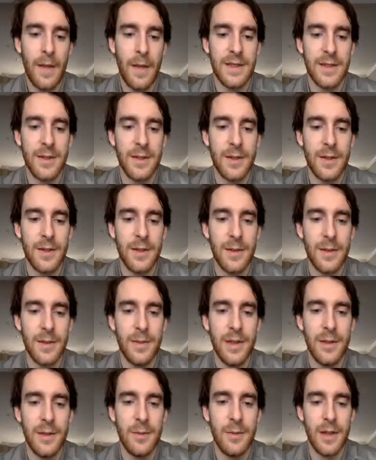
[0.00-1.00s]
go on the
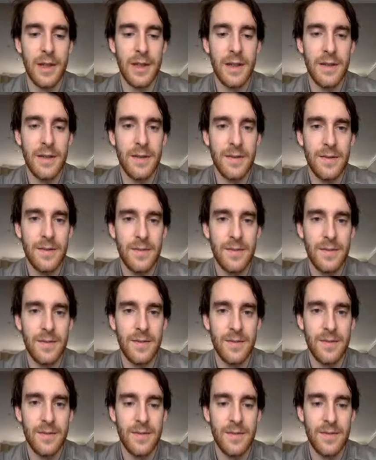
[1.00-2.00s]
B1.
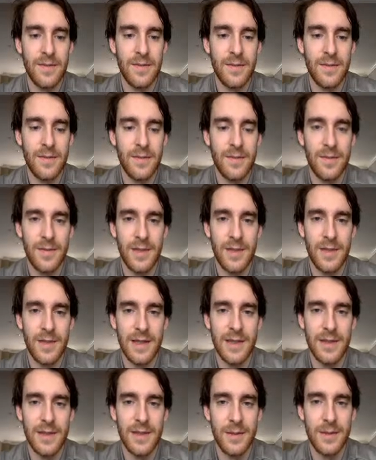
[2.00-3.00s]
Okay,
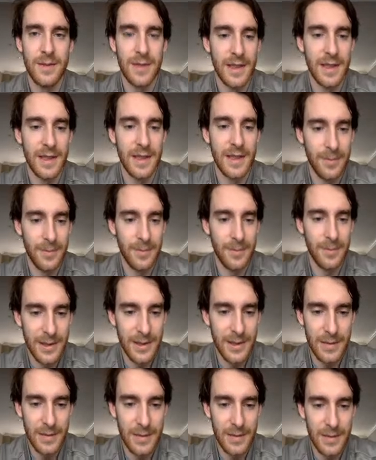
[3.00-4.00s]
so we'll take a
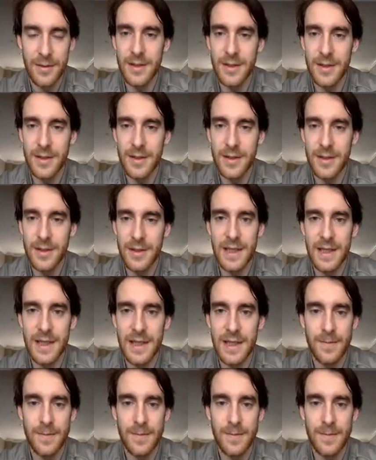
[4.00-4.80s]
medium level today.